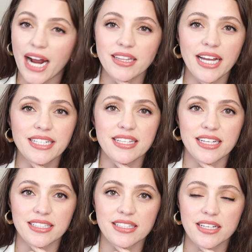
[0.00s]
I liked
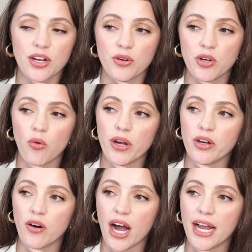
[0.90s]
this, the coconut
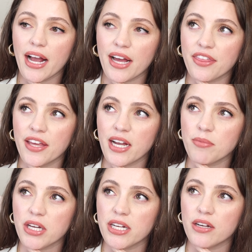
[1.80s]
oil. I, I think
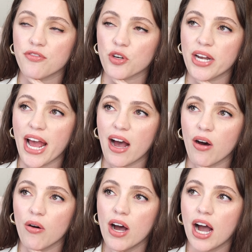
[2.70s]
I'm gonna, for
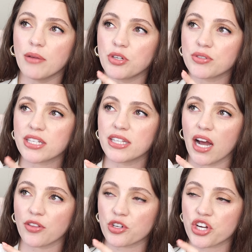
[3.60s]
now, I'm using the
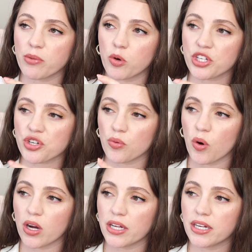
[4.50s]
other Shea Moisture
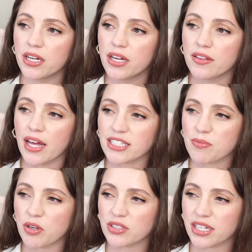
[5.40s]
one that
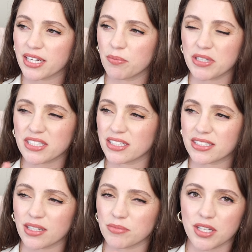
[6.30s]
smells like
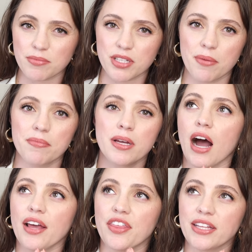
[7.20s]
hibiscus, something, something, something.
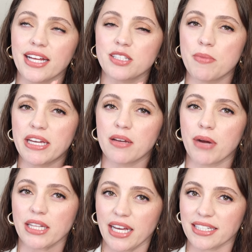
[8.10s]
I think that's making
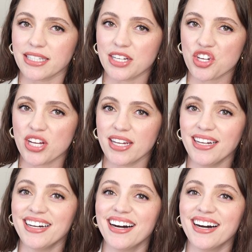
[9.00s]
my legs itchy.